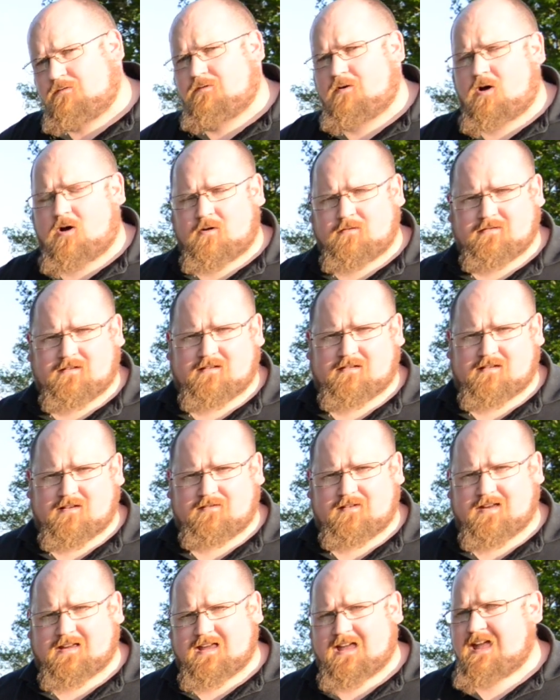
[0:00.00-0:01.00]
Honda
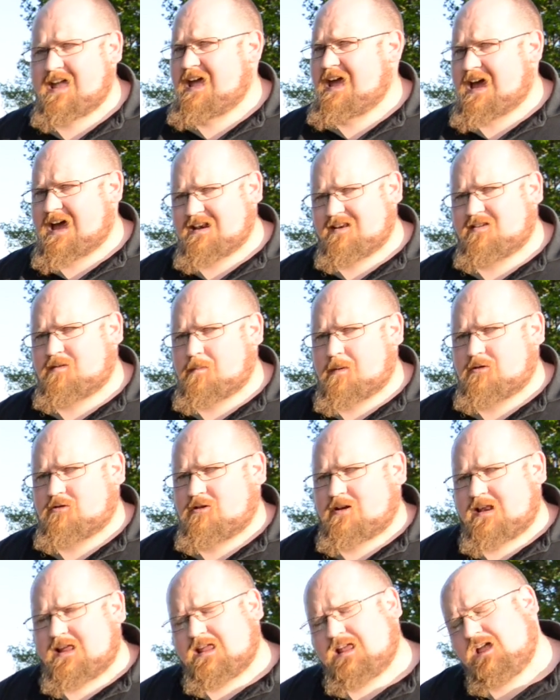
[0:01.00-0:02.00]
Civic and
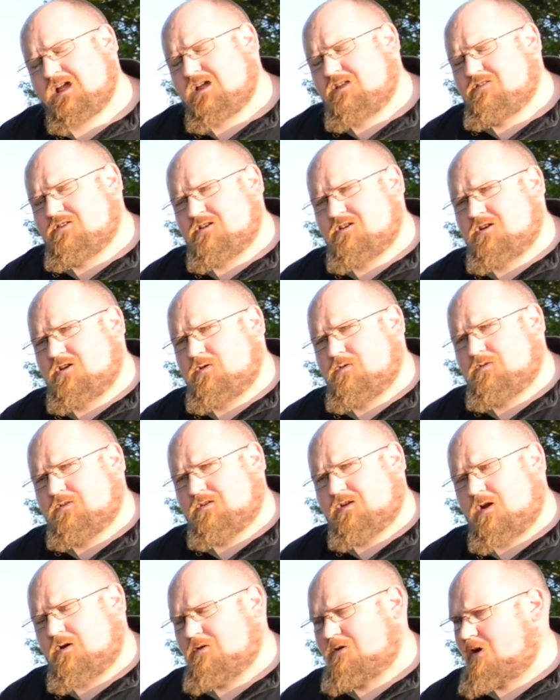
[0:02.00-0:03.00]
especially the new
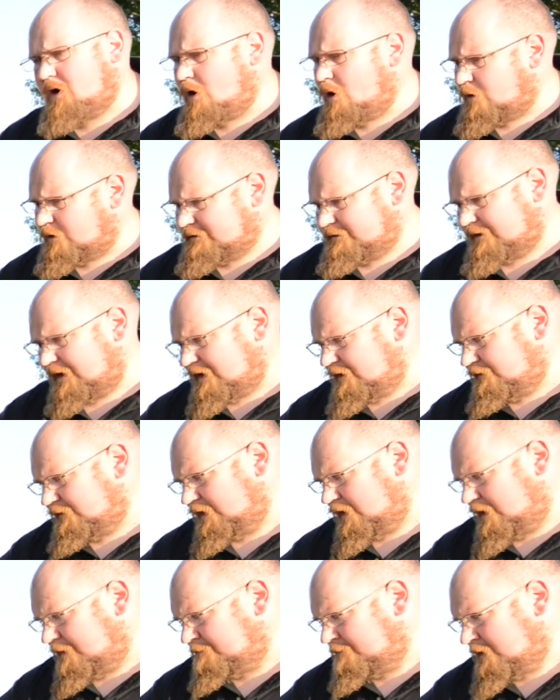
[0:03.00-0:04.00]
Skoda
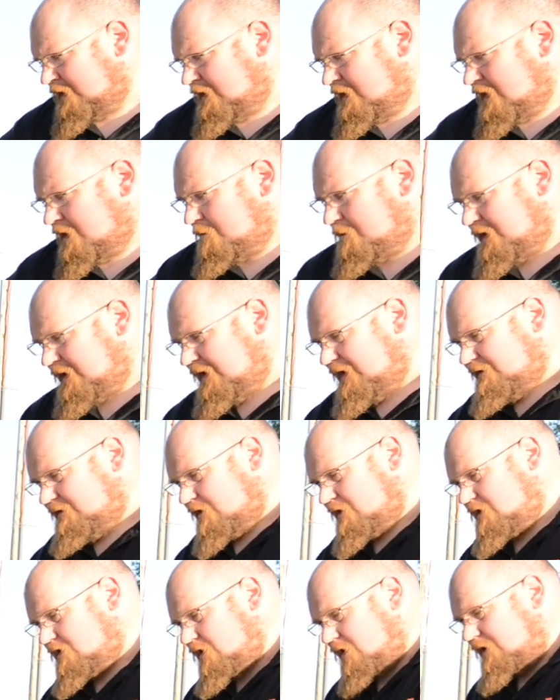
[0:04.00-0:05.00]
Octavia. But it is
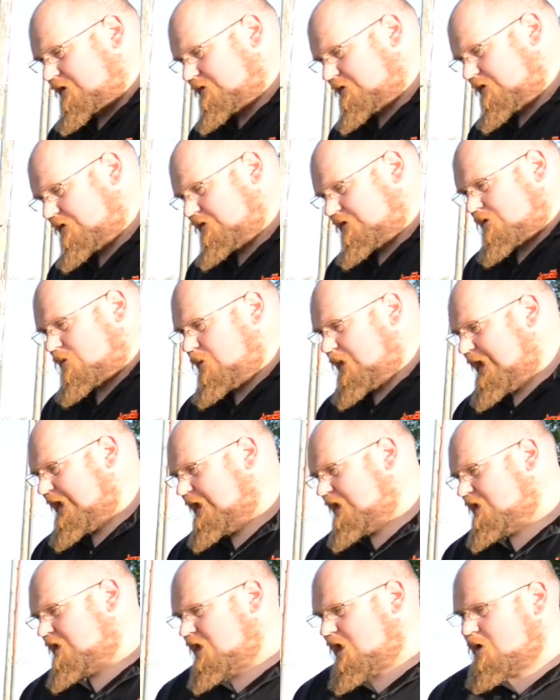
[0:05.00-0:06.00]
a nice
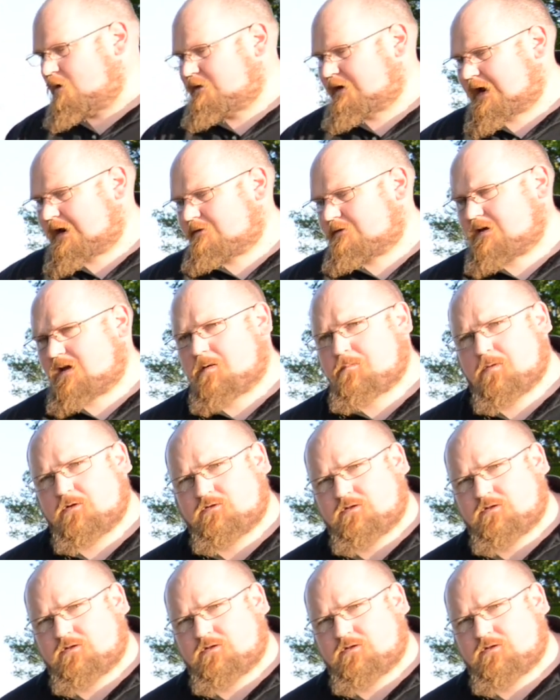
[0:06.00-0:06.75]
square load area, but